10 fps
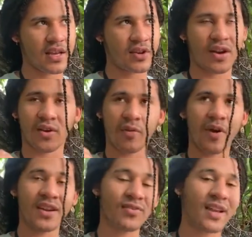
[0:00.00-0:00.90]
know, I
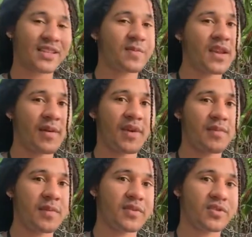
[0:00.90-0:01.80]
didn't really expect that many
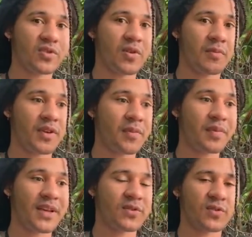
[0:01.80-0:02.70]
people to show up, but the
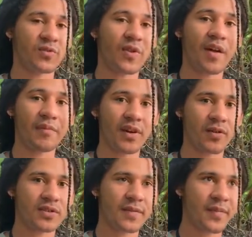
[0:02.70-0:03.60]
place was rammed
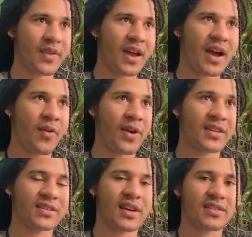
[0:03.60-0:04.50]
out. And when I
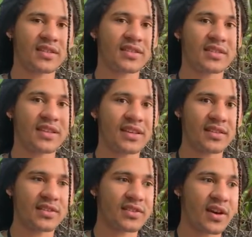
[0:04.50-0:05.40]
started
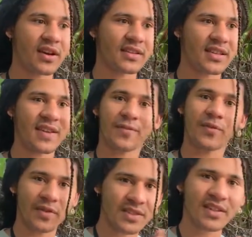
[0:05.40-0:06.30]
singing songs,
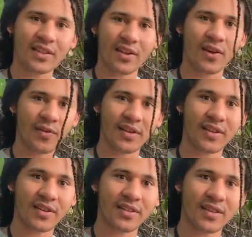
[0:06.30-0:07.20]
everyone was singing along with the
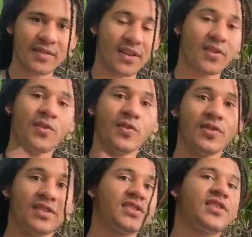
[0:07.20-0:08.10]
lyrics. I was like, oh,
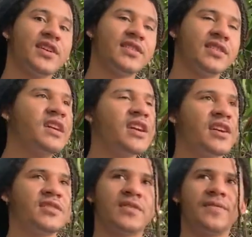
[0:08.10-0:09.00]
this is crazy.
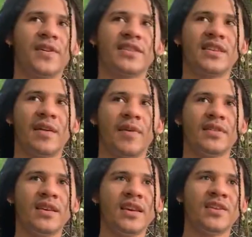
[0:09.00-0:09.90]
This is the first time.
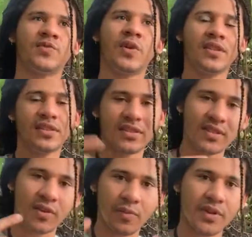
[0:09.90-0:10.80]
It's one thing to
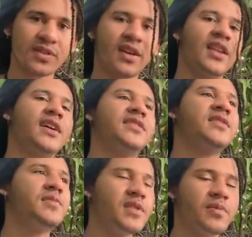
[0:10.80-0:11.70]
see numbers online and
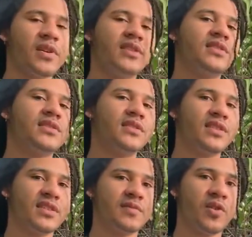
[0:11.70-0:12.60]
say people are listening to
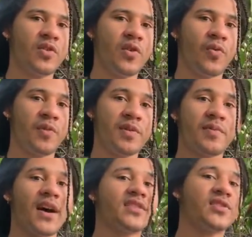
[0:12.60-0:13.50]
things, but when
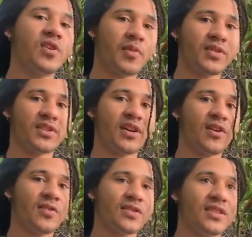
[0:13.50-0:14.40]
people actually come out of their
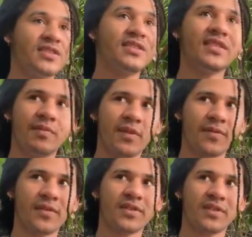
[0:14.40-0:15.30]
house and you see them in
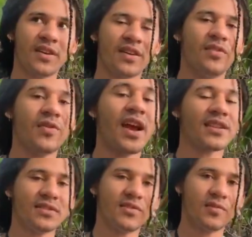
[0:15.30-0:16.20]
front of you and they're
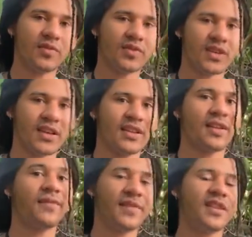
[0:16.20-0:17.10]
reacting to the music and you
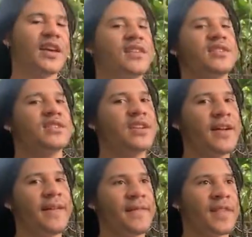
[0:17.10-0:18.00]
can feel the energy,
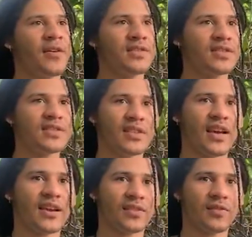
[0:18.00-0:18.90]
that was still
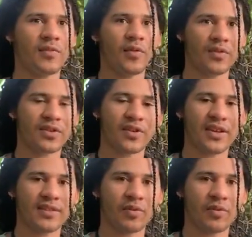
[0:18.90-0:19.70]
like the most crazy